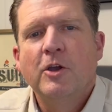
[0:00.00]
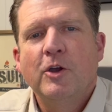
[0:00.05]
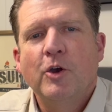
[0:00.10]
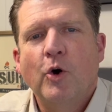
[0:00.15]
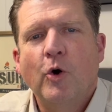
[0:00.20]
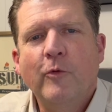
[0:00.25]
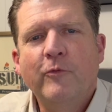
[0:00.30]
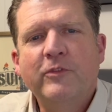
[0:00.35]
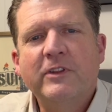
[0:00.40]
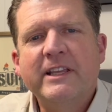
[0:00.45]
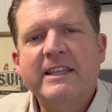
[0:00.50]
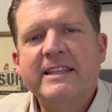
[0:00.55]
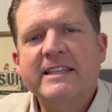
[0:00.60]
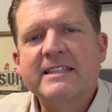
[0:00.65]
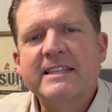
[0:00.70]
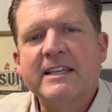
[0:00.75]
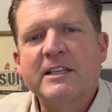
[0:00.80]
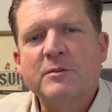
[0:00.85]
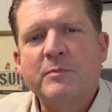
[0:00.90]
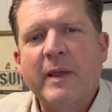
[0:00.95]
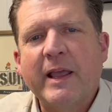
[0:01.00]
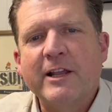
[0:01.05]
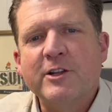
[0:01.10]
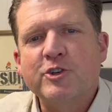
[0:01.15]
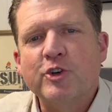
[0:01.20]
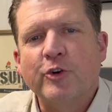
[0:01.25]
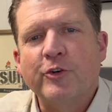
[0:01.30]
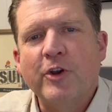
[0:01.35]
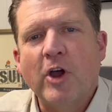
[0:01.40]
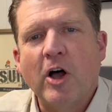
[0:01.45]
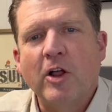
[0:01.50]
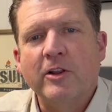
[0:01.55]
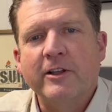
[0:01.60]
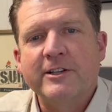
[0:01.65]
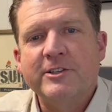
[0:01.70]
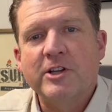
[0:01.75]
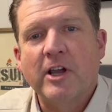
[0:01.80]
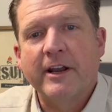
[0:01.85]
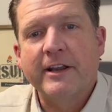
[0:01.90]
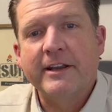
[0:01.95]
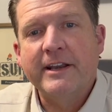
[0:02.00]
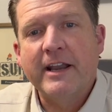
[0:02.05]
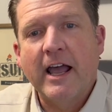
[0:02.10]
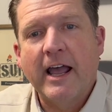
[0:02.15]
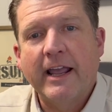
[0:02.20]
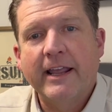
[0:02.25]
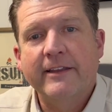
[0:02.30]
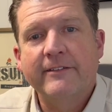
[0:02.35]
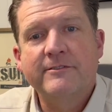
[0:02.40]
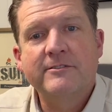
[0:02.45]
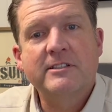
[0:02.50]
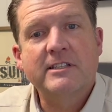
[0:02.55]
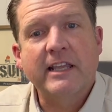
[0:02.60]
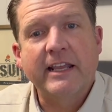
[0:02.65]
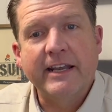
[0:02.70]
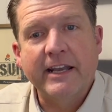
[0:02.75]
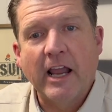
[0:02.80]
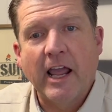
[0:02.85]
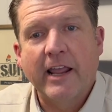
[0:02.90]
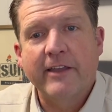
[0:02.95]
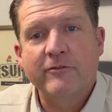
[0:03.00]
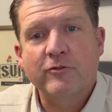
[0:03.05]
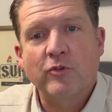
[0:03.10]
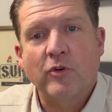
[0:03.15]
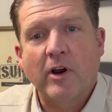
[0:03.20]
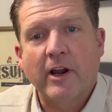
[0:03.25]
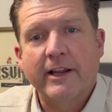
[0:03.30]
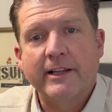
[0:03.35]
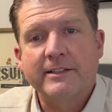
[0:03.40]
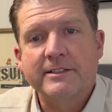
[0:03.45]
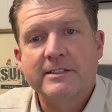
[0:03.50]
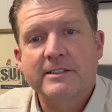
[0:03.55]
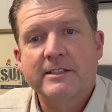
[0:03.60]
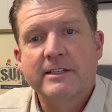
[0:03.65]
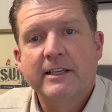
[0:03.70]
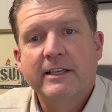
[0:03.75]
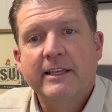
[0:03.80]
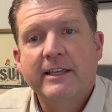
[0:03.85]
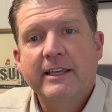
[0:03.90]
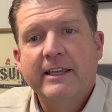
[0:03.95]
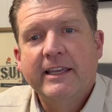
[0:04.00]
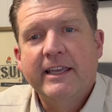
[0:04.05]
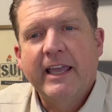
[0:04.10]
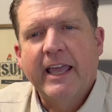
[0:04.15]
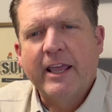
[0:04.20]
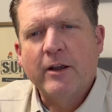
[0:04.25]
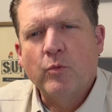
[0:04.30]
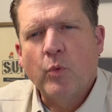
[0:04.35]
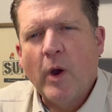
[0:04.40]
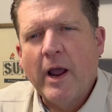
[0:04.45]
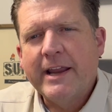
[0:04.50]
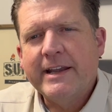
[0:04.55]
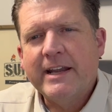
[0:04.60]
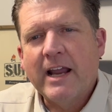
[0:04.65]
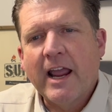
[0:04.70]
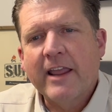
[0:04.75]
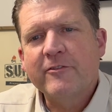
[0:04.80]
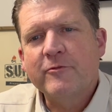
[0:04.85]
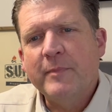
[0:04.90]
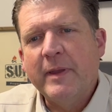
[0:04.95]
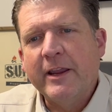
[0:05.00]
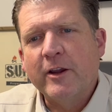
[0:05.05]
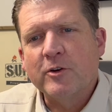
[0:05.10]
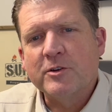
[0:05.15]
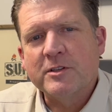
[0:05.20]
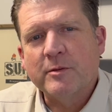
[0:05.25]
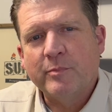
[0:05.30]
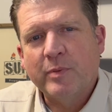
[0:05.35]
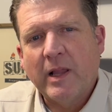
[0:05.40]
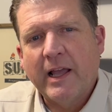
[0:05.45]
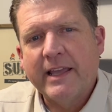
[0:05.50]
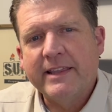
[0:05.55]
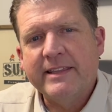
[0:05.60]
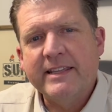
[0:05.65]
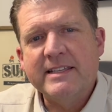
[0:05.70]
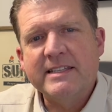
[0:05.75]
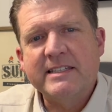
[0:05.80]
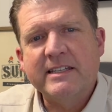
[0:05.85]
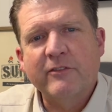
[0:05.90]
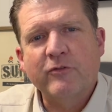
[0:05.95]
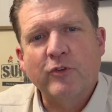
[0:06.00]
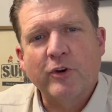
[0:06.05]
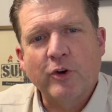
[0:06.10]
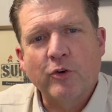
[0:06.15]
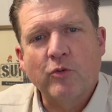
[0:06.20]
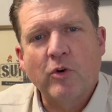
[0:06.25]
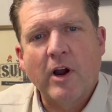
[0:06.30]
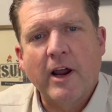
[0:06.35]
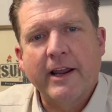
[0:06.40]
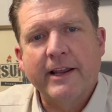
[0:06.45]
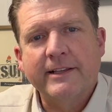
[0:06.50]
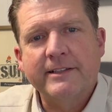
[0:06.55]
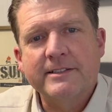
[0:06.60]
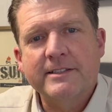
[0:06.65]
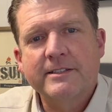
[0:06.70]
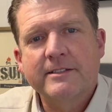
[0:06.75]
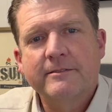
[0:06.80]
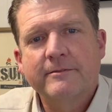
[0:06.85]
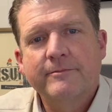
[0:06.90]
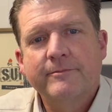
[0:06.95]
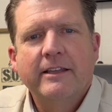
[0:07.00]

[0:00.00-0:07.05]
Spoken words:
Hopefully this expands your knowledge on knives and knife grinds, and why knife makers apply these different grinds.